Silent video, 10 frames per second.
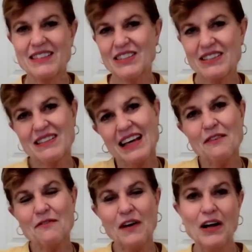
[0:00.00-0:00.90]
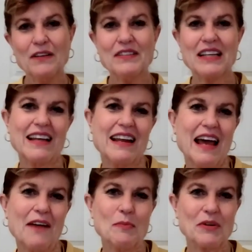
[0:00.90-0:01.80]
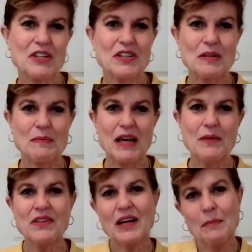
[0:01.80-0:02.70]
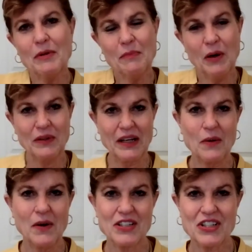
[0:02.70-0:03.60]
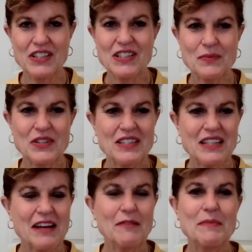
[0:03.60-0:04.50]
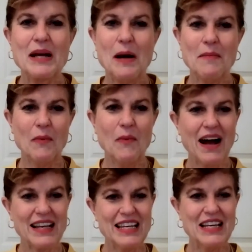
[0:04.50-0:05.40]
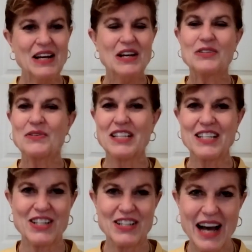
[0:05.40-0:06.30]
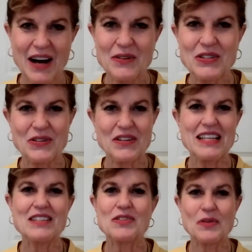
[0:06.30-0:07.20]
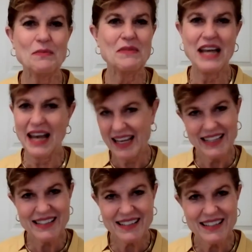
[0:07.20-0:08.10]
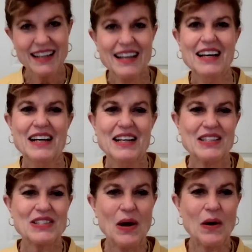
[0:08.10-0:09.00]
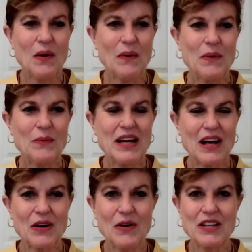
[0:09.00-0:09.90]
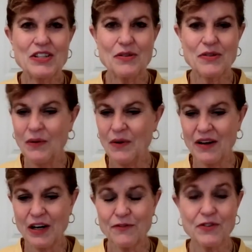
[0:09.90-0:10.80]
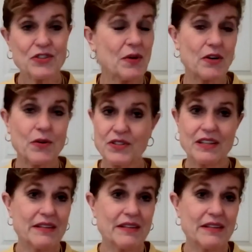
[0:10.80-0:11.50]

just get involved and have you participate with a couple of polling questions, which has kind of become a WAHHI tradition now during these Zoom days. So we are going to throw out our first course.